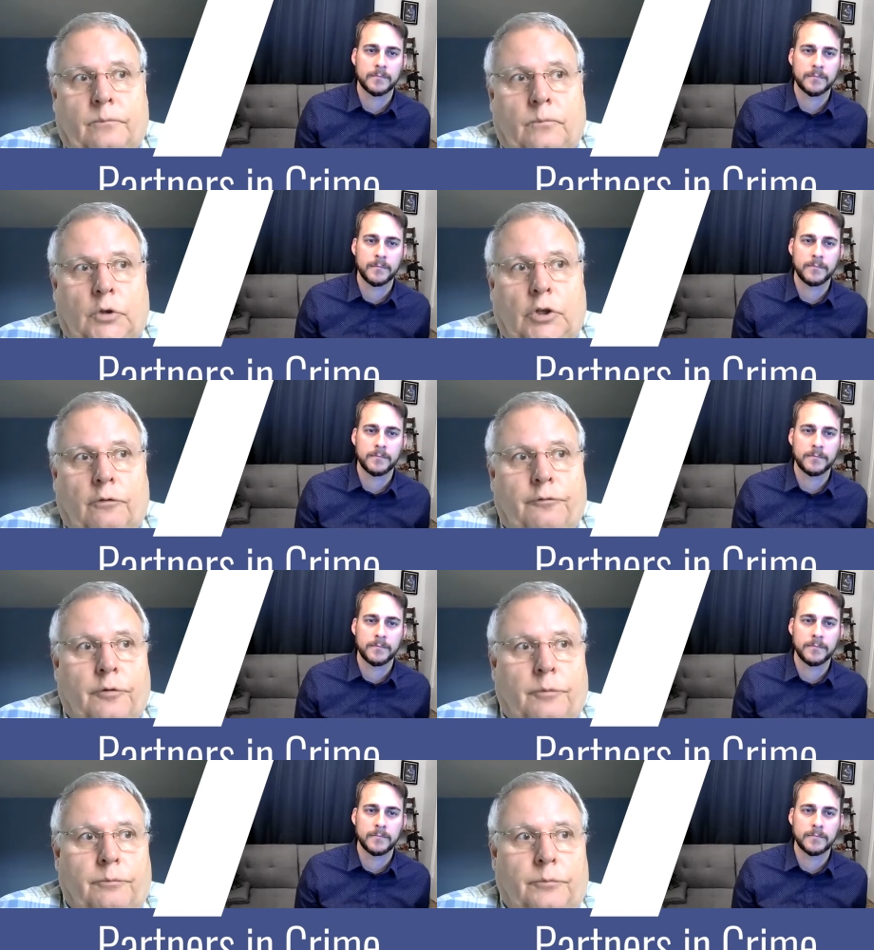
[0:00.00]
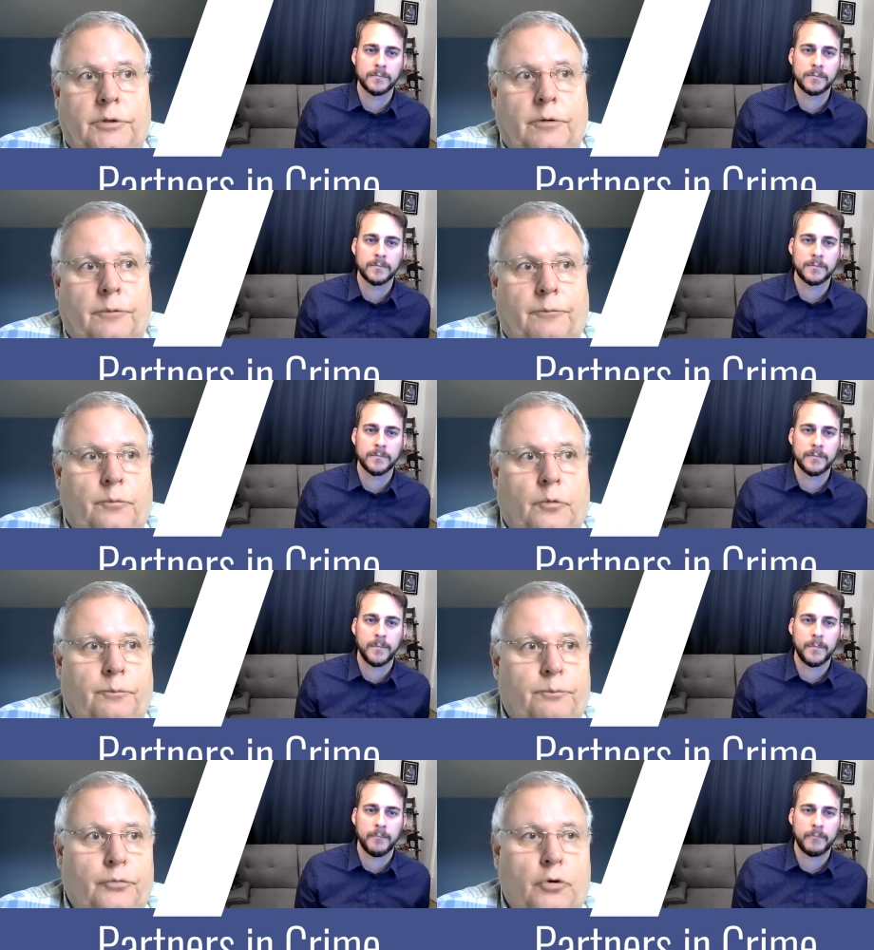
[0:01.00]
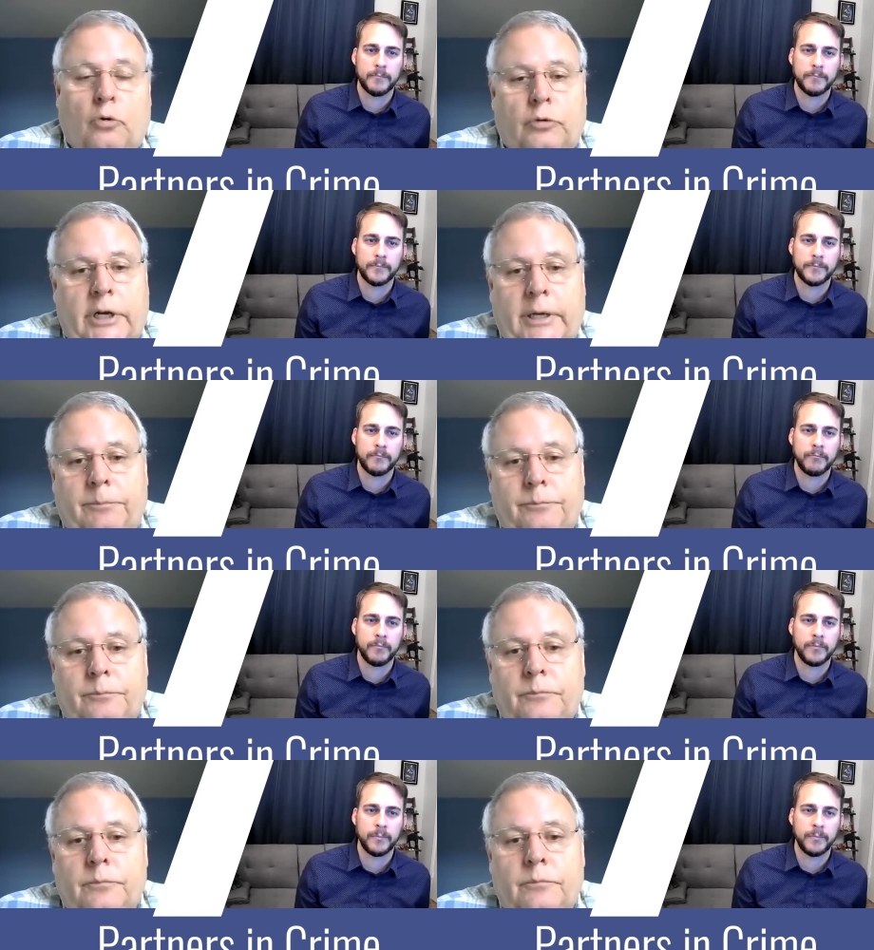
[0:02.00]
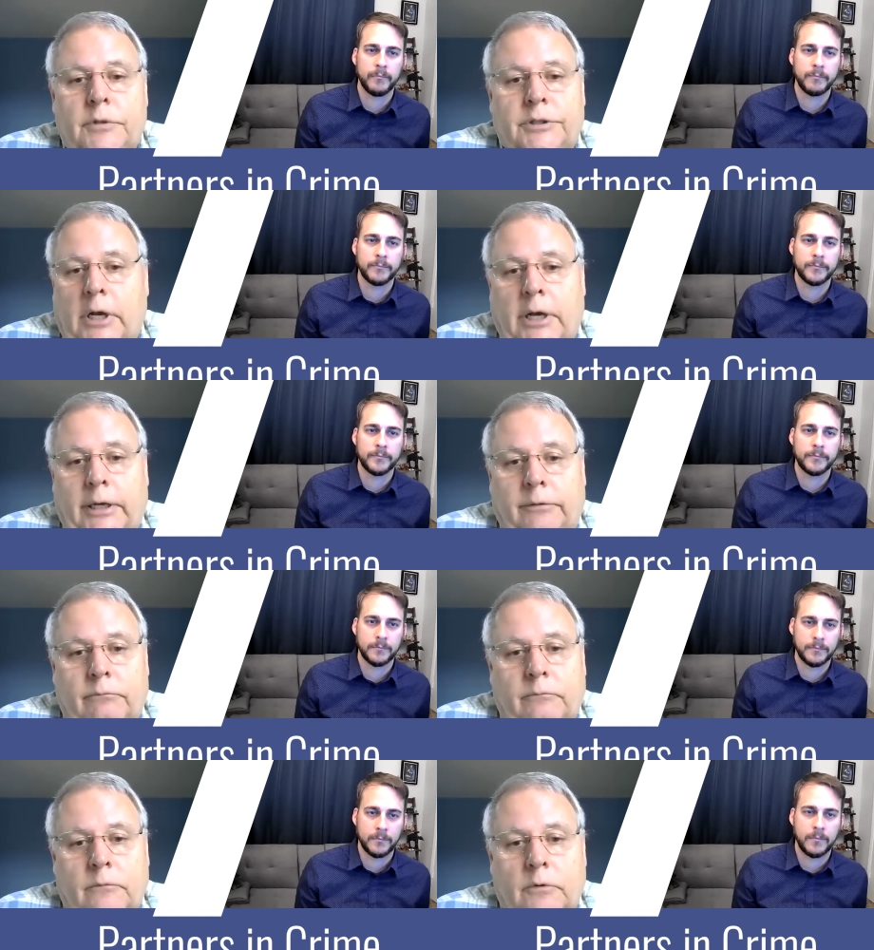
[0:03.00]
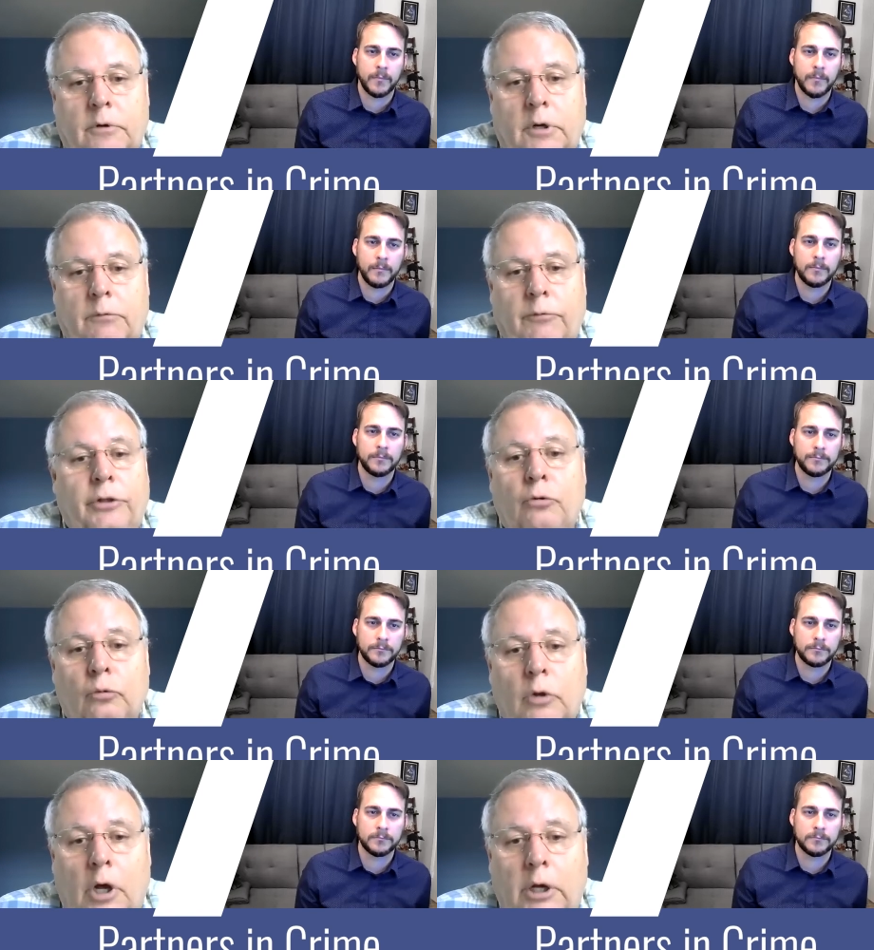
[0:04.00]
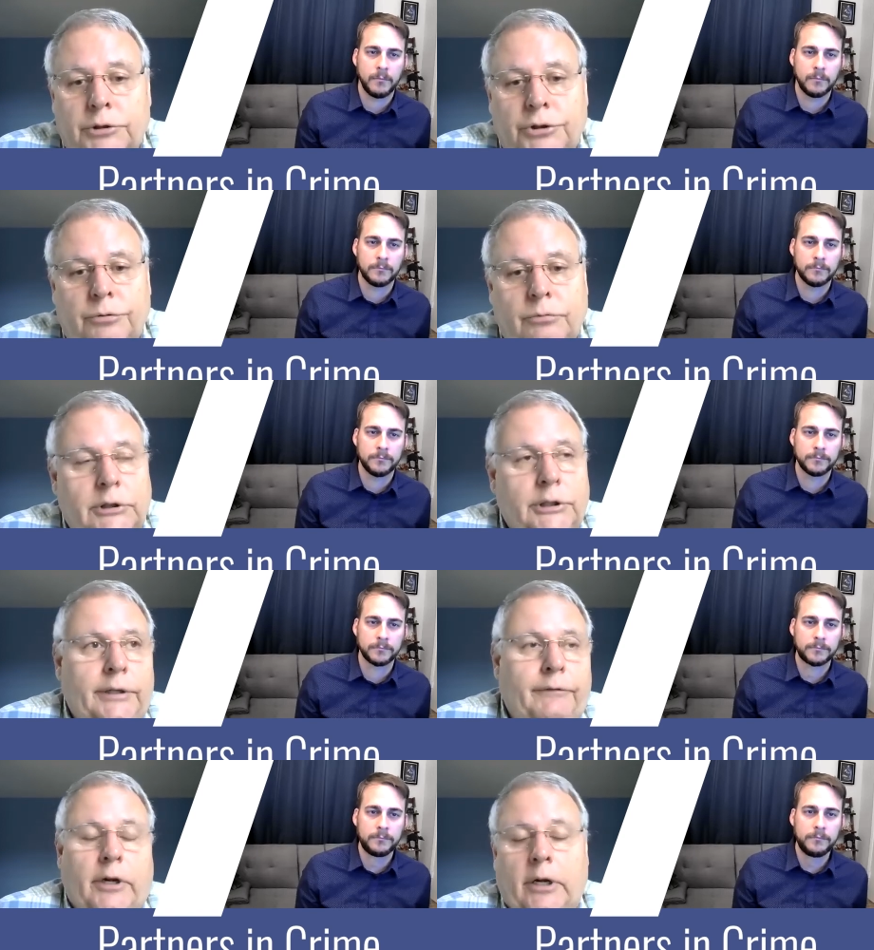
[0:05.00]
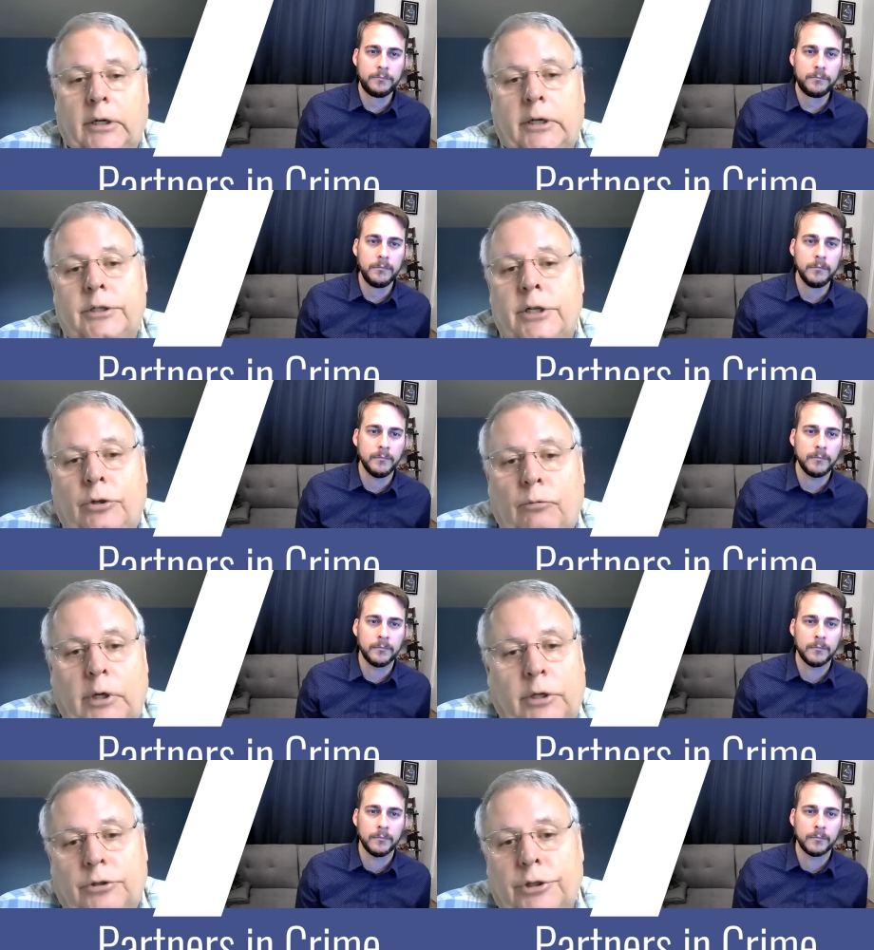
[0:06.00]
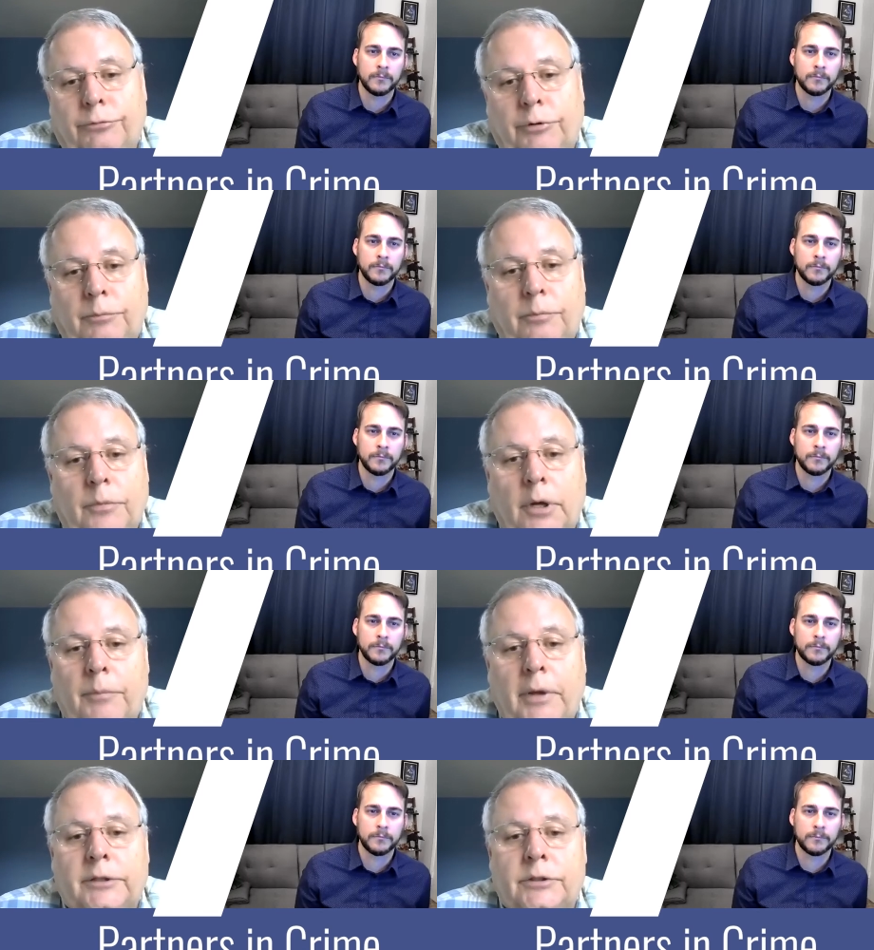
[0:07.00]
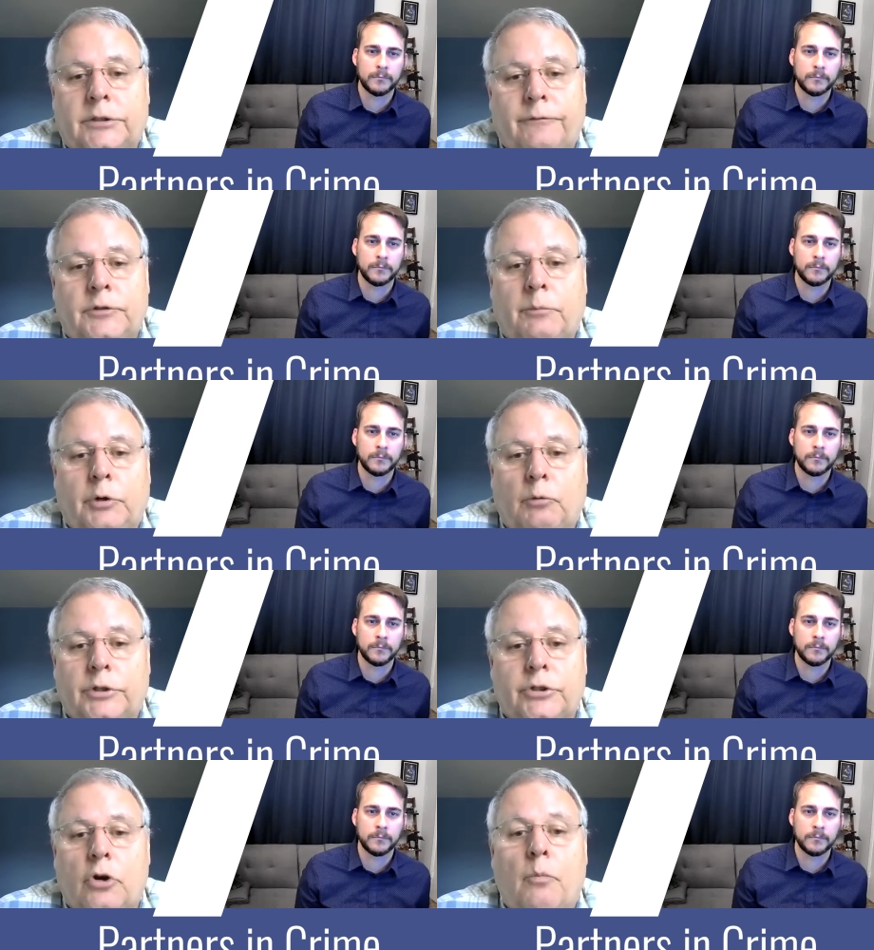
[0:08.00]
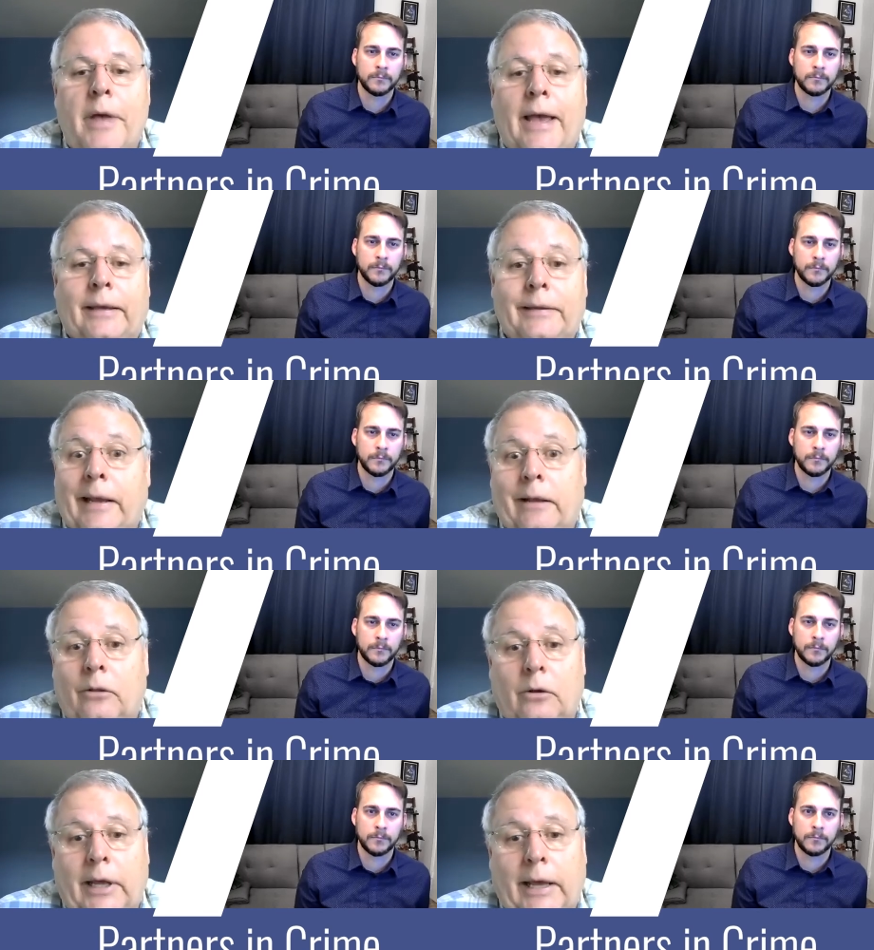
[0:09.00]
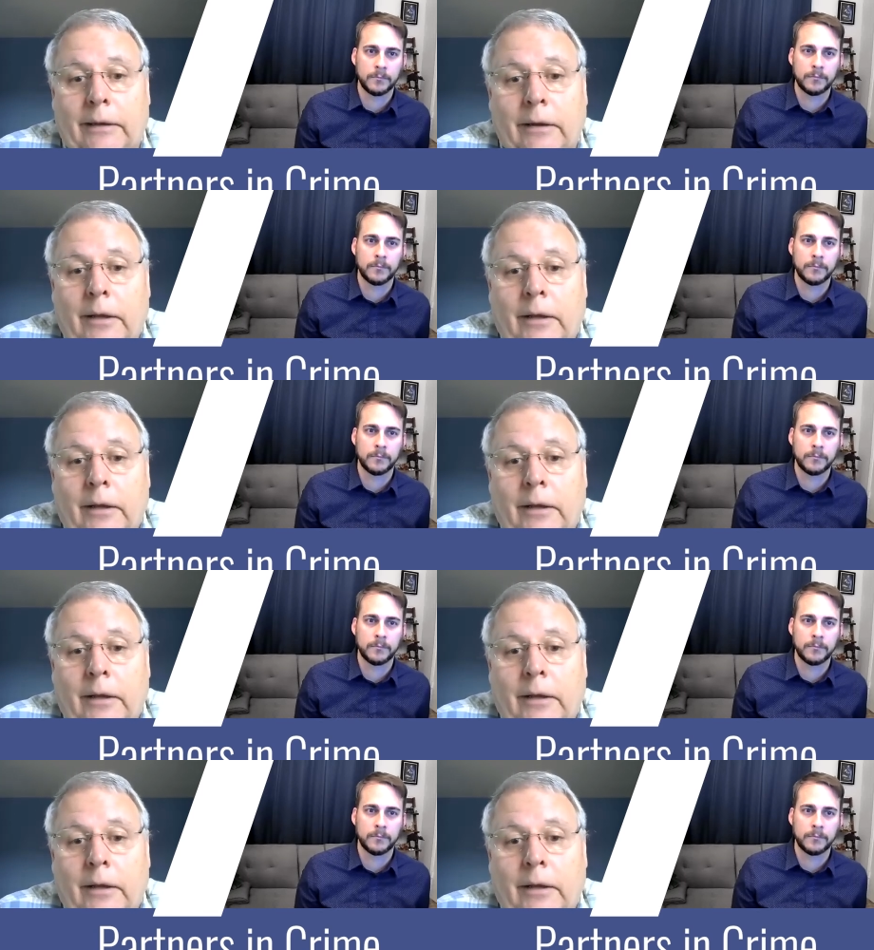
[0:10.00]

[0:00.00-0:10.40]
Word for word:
Speaker 1: you know, from uh, prototype design uh, right through launch, and even on a continuing engineering uh, basis if somebody wants to go back and take a look at